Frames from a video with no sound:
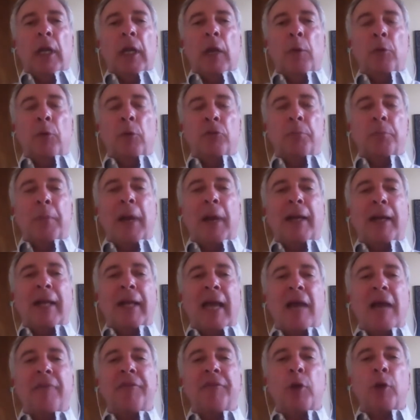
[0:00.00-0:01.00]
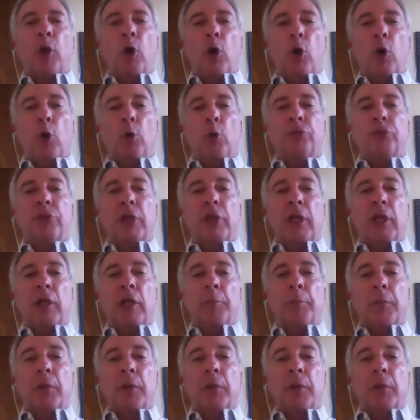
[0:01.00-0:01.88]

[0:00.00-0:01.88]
It was about having a whole team,